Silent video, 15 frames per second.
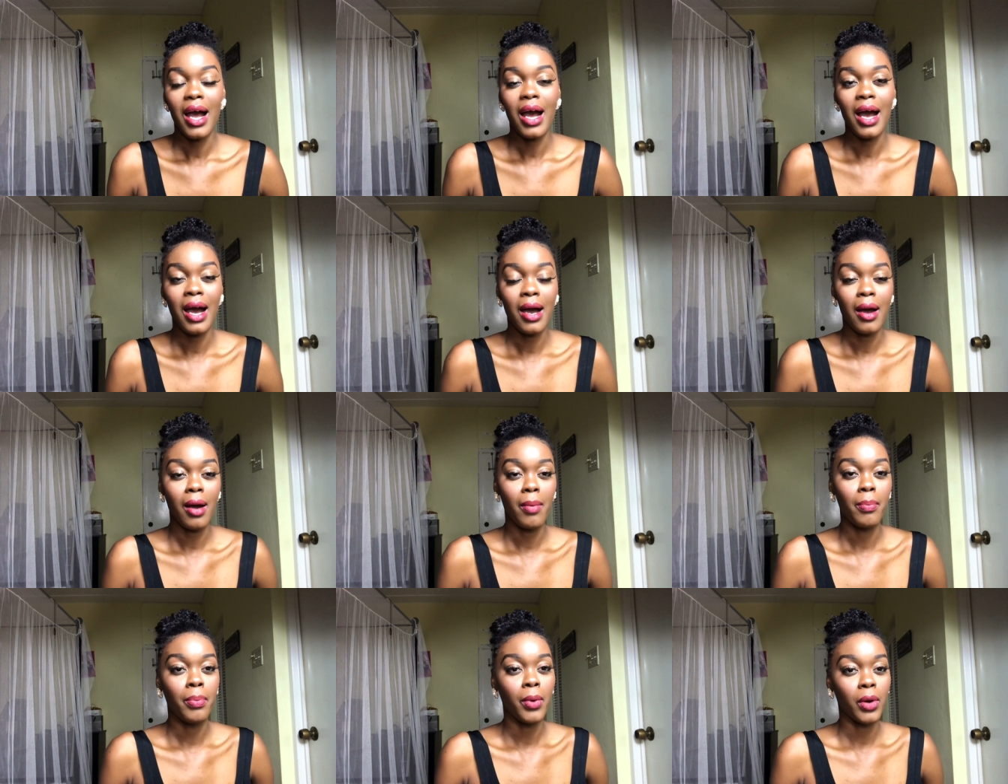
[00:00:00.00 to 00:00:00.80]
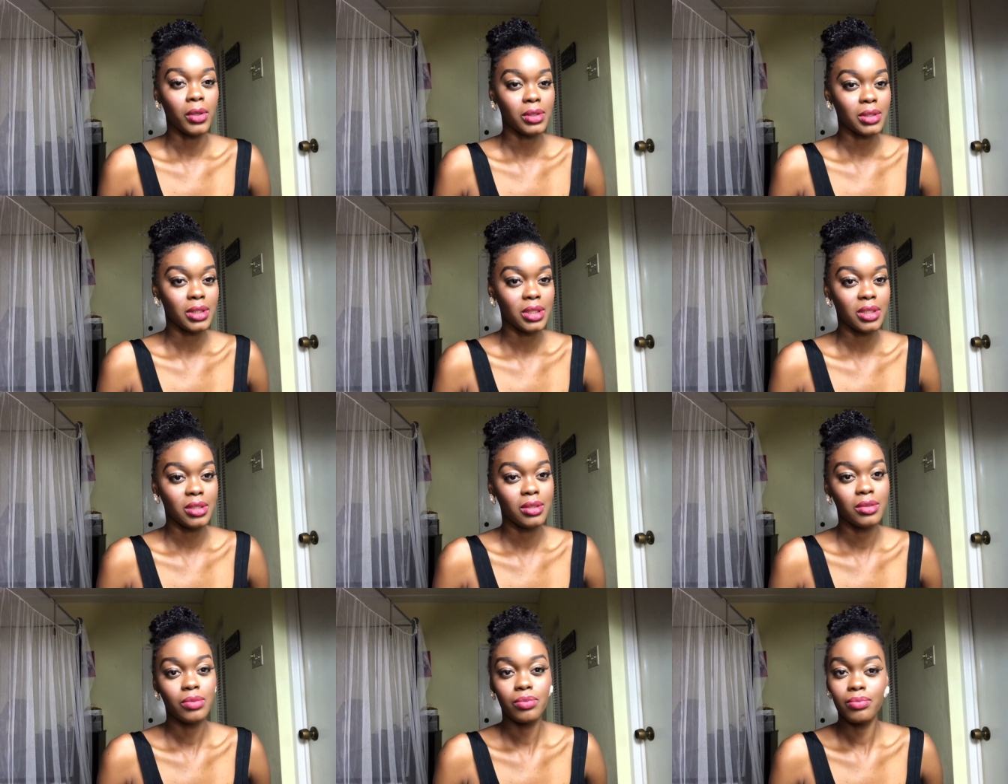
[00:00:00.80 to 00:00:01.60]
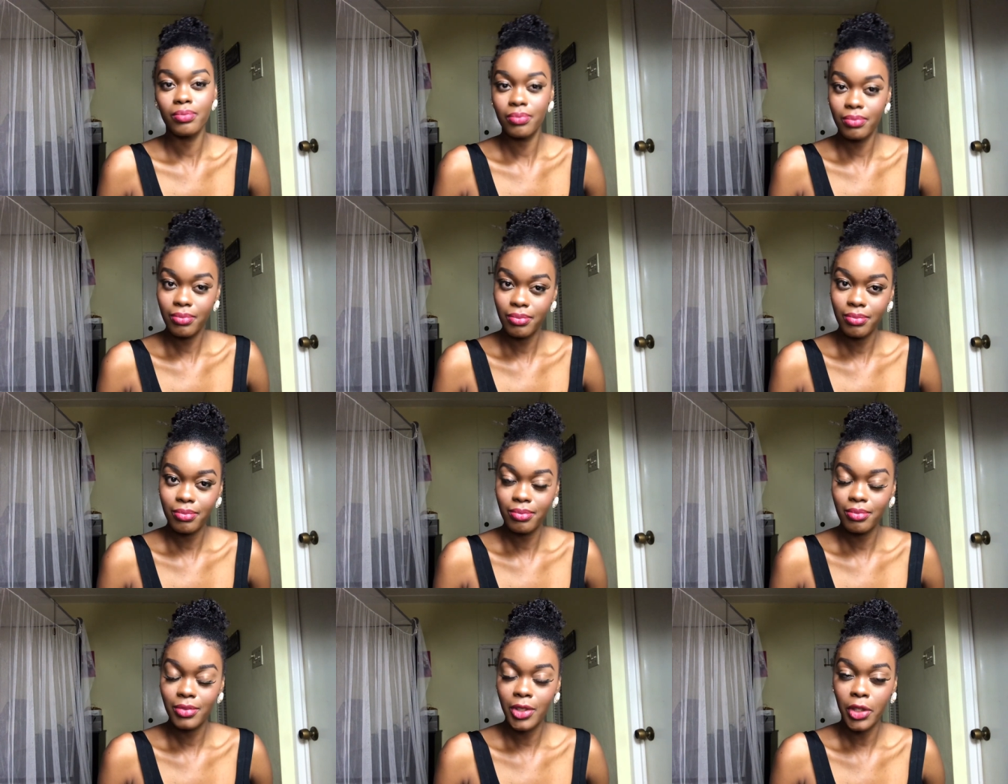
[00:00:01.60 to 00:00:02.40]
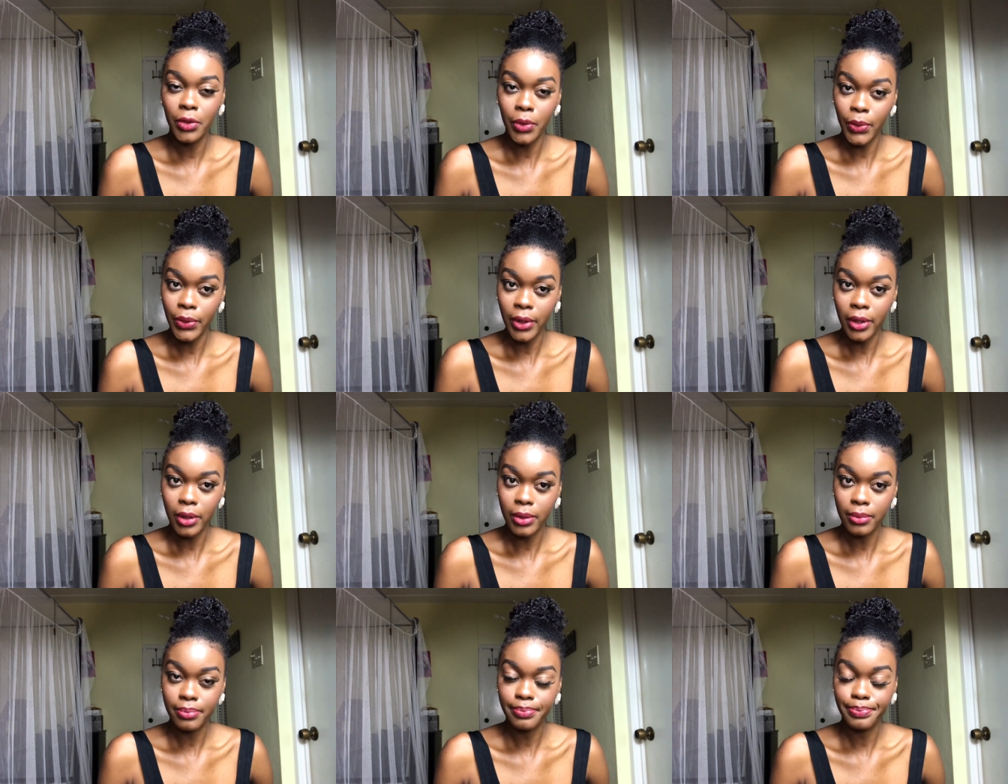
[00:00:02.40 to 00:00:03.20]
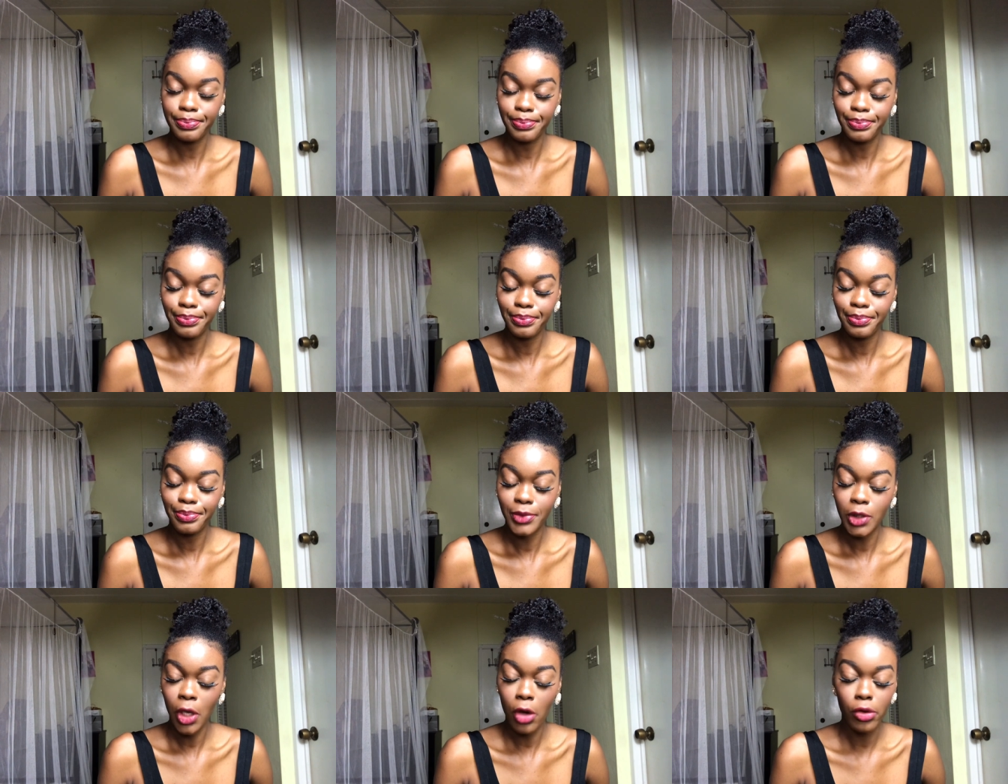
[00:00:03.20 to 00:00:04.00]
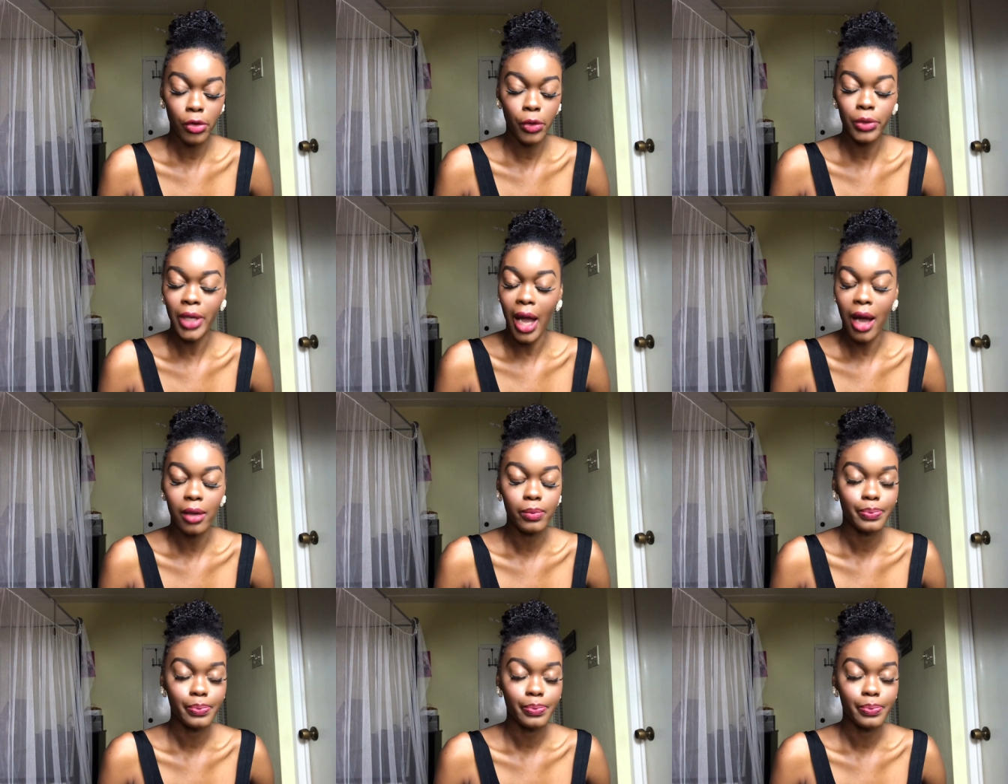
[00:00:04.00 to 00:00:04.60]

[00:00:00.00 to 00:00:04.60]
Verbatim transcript: Uh, but Corona, Corona.